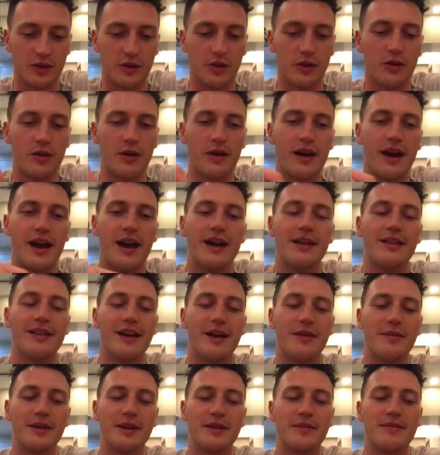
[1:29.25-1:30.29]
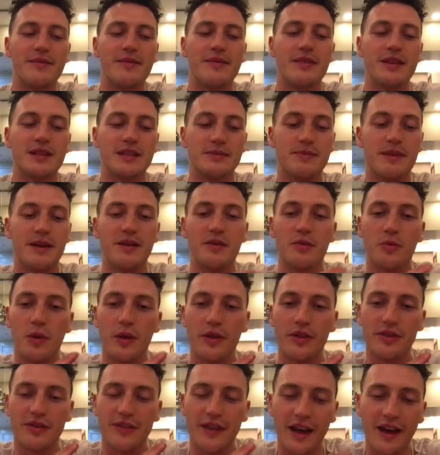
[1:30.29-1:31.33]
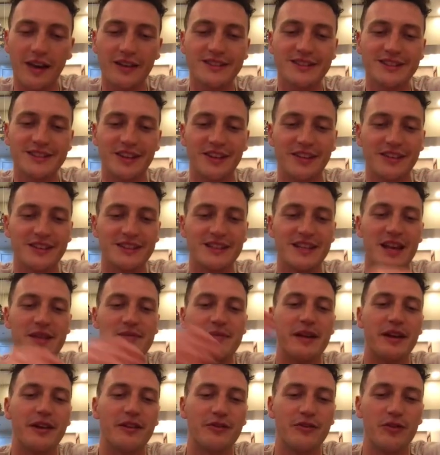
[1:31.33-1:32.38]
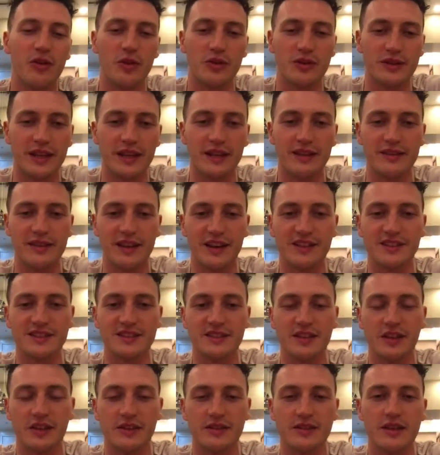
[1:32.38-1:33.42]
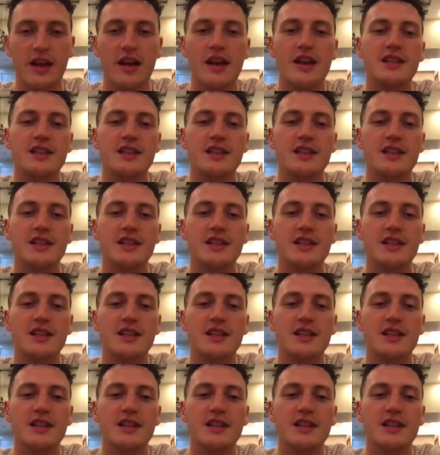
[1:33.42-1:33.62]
or allow me to spend $1,000 and make $14,000.